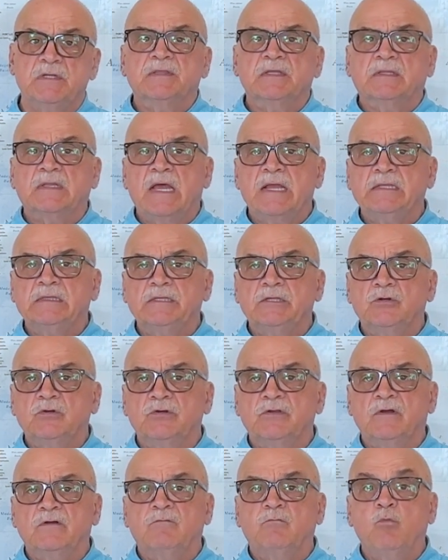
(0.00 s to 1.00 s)
the
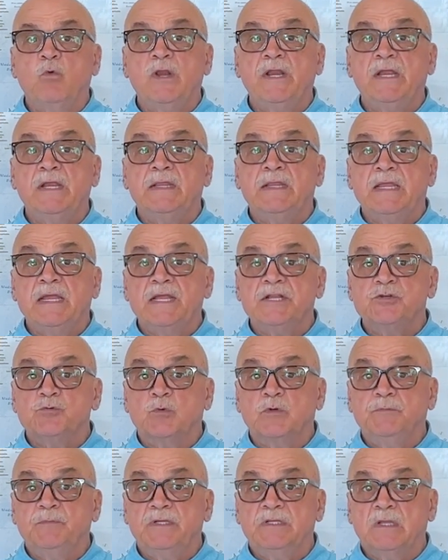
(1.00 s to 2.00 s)
likelihood of winning the H
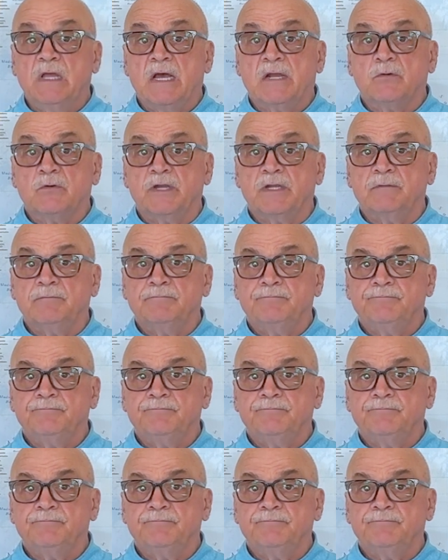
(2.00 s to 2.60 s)
1B lottery.